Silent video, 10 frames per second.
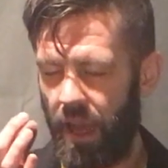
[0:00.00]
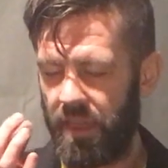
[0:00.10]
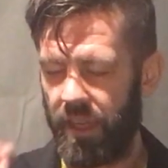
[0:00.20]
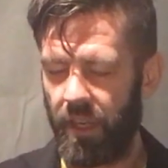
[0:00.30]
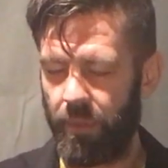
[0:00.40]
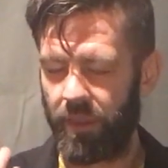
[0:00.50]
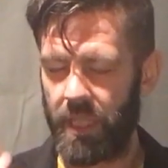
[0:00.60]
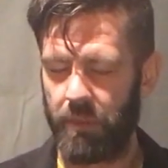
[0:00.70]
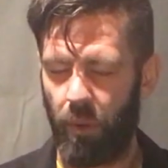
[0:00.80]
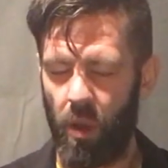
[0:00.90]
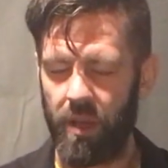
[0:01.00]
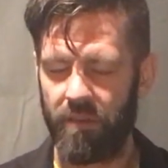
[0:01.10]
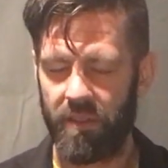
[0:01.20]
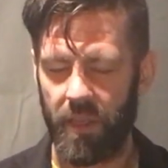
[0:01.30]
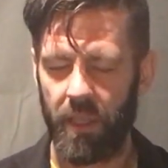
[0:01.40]
I think about this point
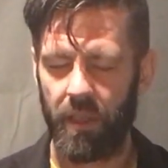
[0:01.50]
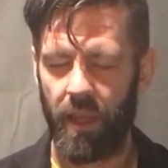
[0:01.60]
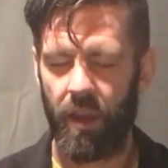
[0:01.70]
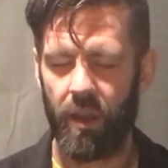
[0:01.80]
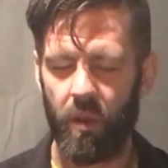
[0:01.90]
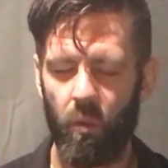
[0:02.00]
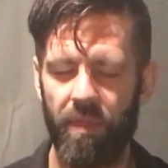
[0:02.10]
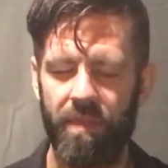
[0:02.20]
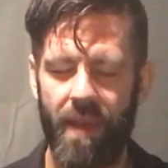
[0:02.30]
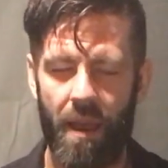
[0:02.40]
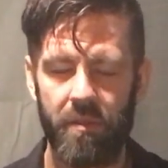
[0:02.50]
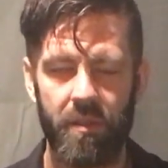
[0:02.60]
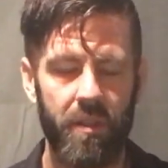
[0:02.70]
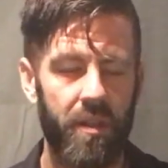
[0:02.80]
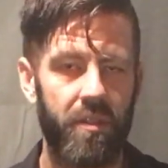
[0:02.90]
of singularity
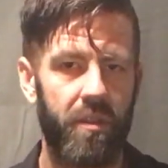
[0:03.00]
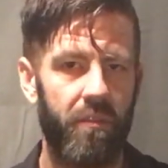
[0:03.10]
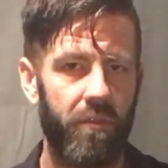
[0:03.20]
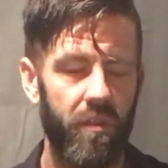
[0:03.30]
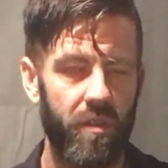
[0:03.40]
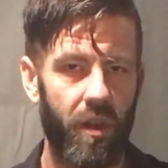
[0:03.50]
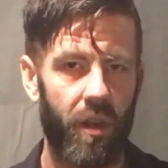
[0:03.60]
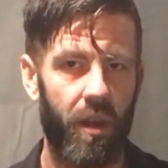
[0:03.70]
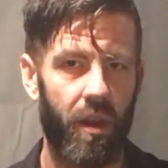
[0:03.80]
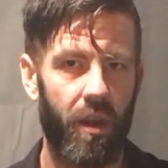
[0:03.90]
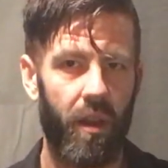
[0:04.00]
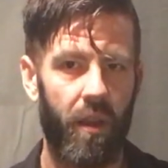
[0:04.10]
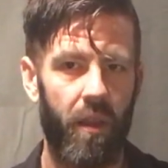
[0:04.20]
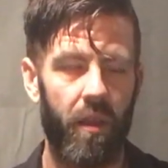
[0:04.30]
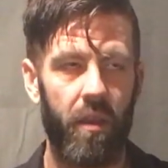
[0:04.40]
1,000 years in the future.
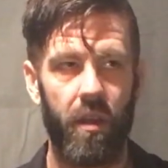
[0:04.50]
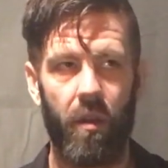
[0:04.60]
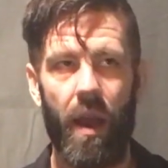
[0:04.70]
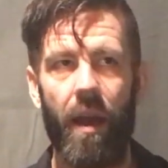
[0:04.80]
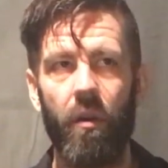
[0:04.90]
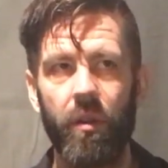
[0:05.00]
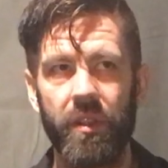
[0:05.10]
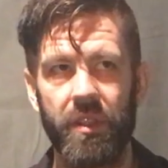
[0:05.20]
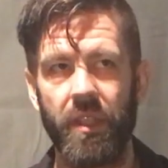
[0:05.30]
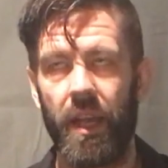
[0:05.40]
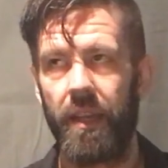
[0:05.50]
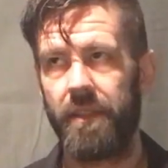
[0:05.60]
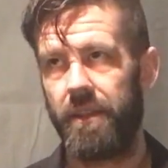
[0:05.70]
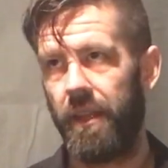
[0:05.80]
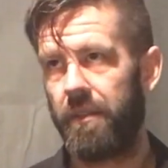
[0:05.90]
How old is the
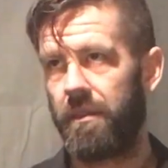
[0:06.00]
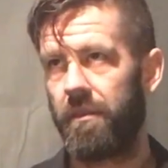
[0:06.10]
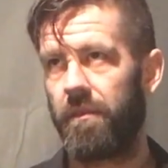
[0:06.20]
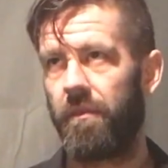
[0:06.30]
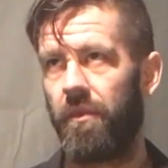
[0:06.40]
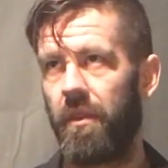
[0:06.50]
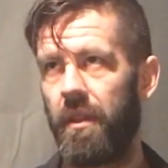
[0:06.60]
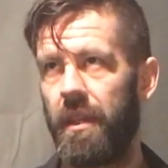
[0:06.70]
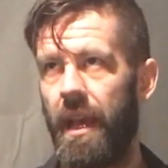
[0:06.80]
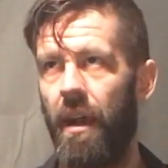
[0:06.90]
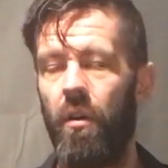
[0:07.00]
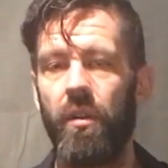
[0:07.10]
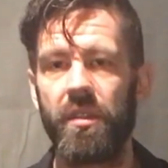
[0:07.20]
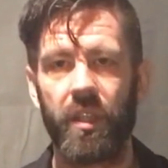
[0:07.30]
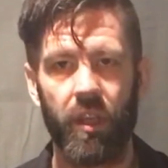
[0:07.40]
United States? How
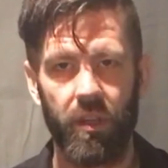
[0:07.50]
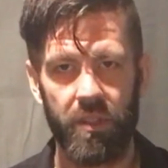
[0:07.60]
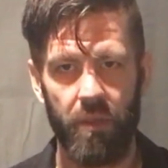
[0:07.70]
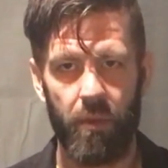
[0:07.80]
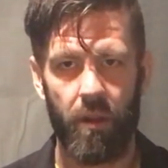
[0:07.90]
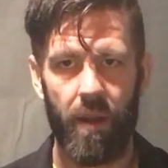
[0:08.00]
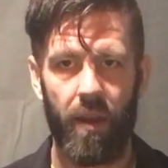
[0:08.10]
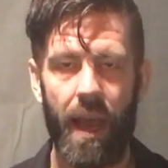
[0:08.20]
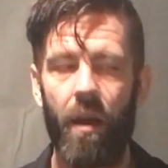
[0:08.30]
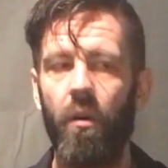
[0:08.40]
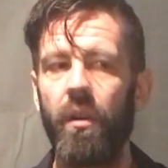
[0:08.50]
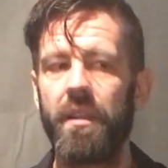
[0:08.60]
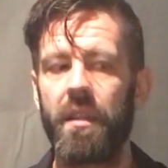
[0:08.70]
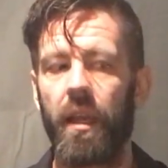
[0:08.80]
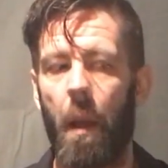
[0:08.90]
old has the currency been around? How old
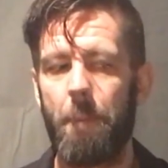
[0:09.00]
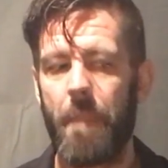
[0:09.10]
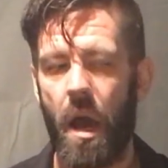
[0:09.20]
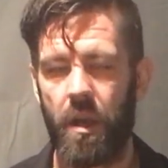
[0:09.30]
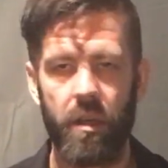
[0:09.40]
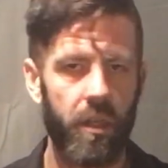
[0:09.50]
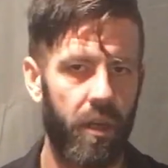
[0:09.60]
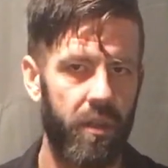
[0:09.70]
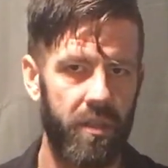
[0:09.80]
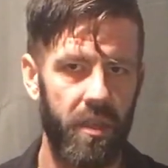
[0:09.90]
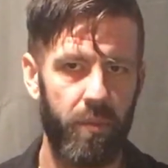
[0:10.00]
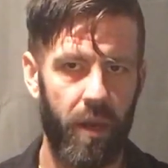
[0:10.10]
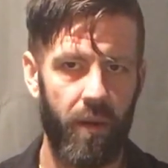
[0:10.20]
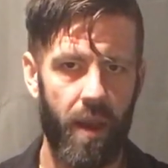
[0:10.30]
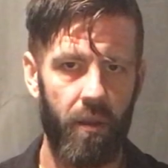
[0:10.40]
has like modern currency been
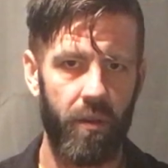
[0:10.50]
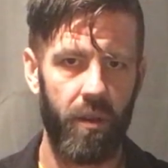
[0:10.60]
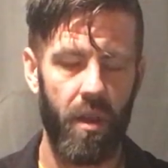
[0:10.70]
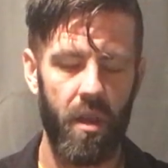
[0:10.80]
around?